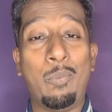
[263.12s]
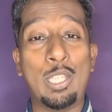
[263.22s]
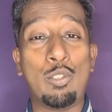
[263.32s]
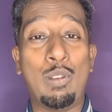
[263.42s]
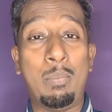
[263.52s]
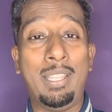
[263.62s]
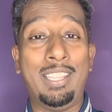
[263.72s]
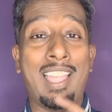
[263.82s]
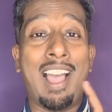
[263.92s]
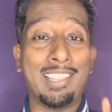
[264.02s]
which will be
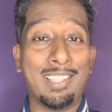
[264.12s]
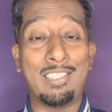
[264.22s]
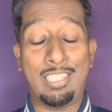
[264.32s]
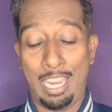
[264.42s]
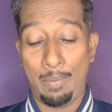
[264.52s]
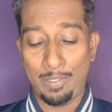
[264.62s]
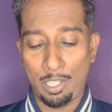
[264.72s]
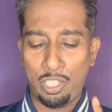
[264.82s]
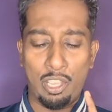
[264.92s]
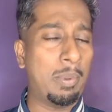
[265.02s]
the other team.
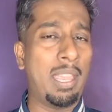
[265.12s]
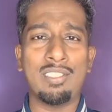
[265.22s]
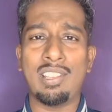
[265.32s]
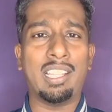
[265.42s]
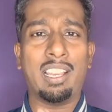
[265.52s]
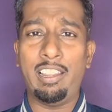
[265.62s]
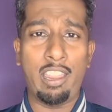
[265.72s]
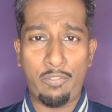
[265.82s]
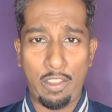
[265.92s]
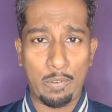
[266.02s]
Serbians are the
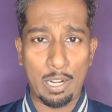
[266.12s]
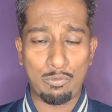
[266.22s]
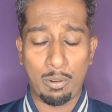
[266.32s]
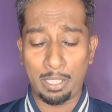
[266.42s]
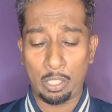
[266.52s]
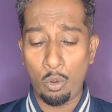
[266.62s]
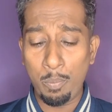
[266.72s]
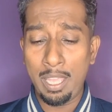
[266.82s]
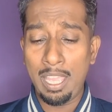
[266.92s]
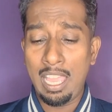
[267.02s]
clear favorites from the
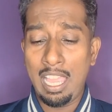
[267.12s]
group.